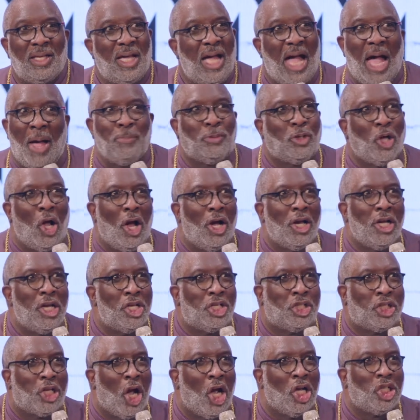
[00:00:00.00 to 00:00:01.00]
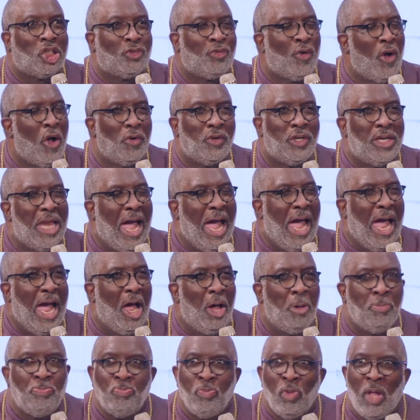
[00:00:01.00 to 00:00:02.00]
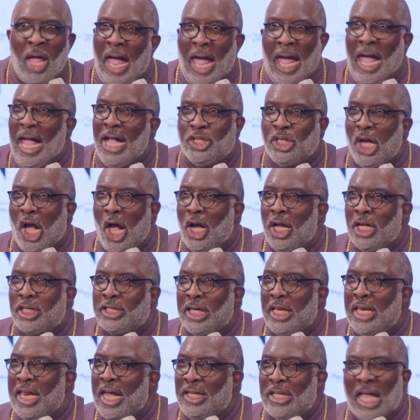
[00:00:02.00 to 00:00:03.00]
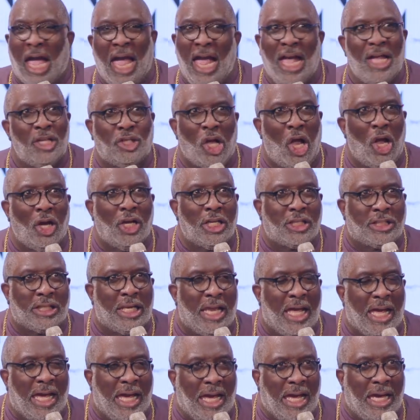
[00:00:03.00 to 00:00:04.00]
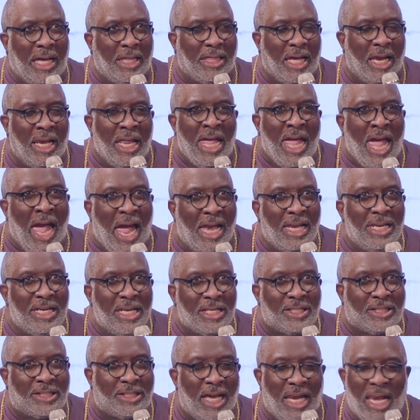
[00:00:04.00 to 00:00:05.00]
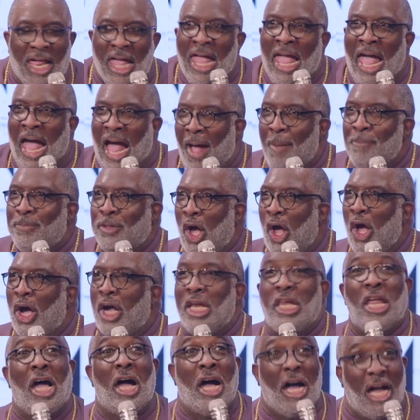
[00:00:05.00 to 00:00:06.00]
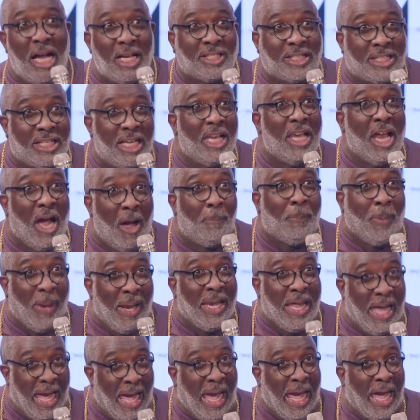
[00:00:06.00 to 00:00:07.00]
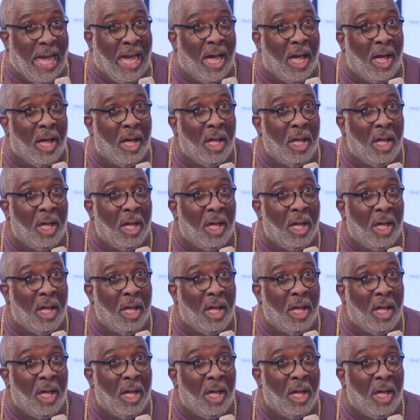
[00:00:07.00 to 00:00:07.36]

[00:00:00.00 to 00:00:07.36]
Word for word: I'm talking to church folk now. I ain't talking to the, I ain't talking to the heathen and the sinner. I'm talking to us and up in here.